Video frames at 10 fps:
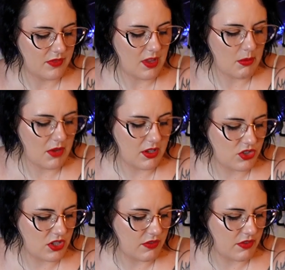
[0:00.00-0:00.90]
I'm going to
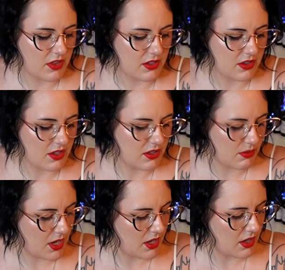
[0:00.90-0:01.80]
shift this
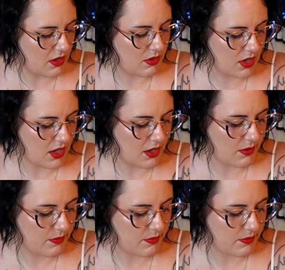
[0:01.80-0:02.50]
way, okay.